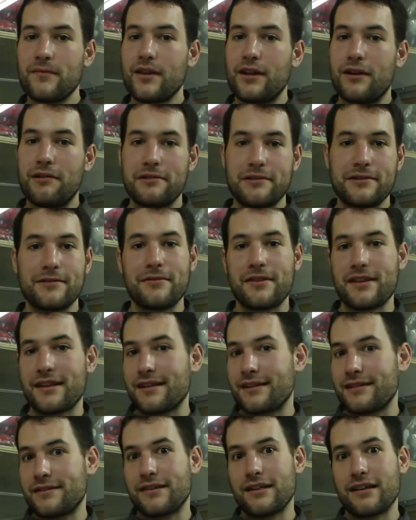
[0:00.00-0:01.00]
Also, the
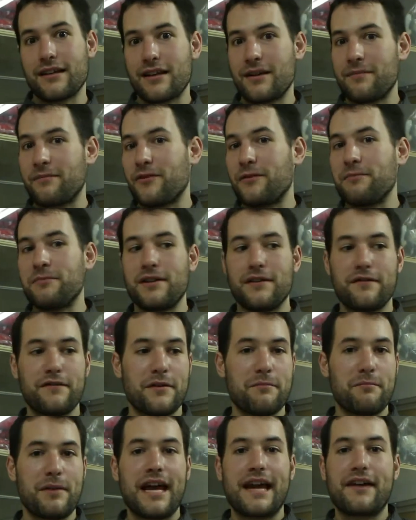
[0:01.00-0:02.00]
kids come from
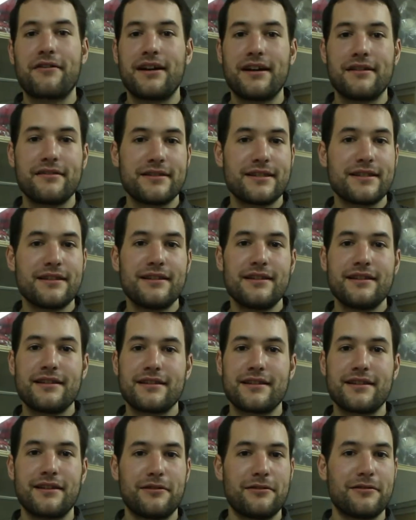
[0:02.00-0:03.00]
different backgrounds,
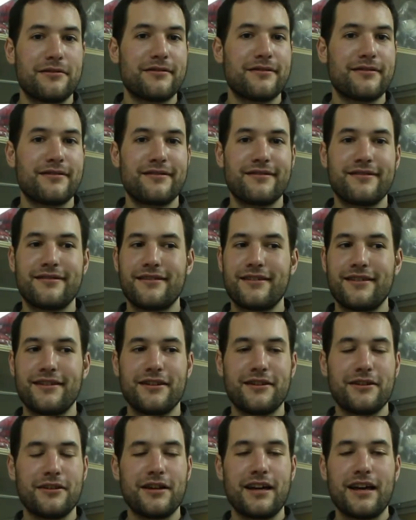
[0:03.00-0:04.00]
so
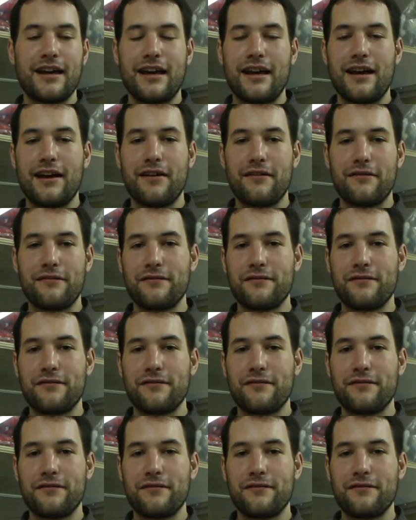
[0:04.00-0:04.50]
yeah,